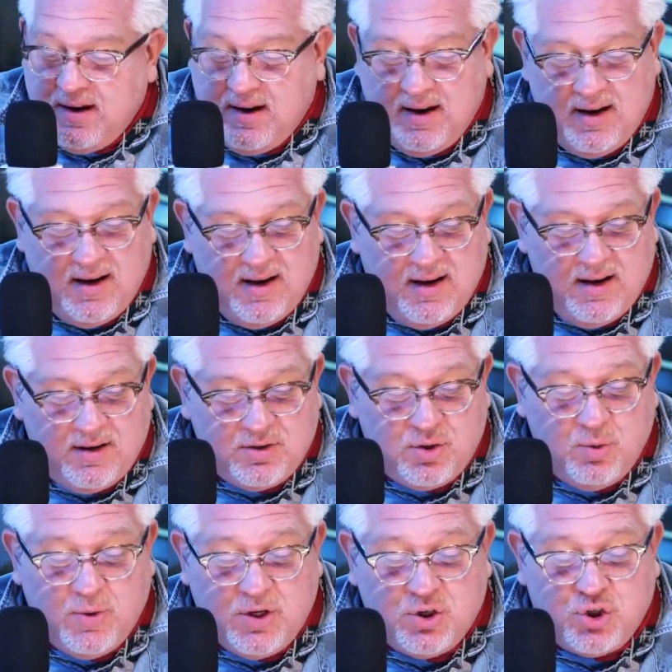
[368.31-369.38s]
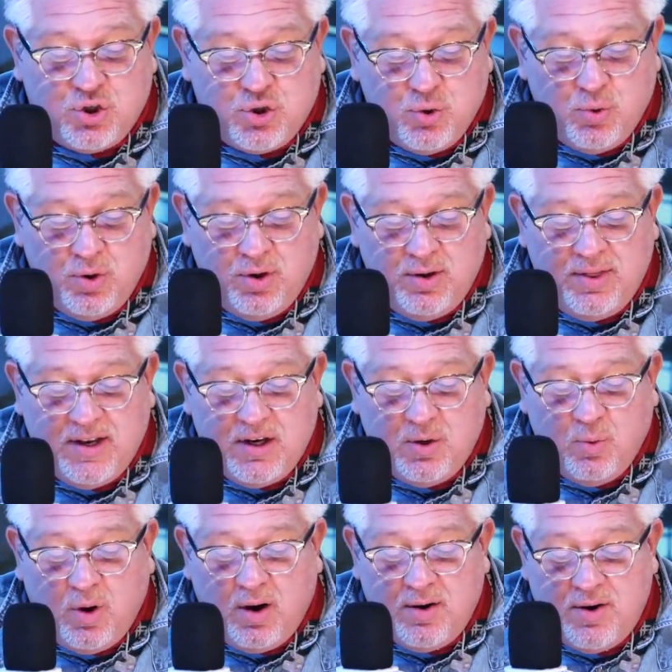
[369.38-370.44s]
uh, to ensure that
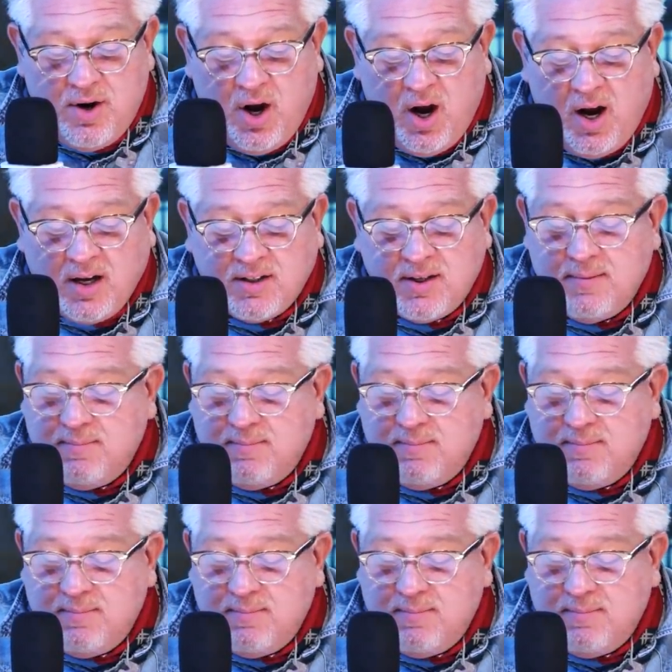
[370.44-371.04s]
you are not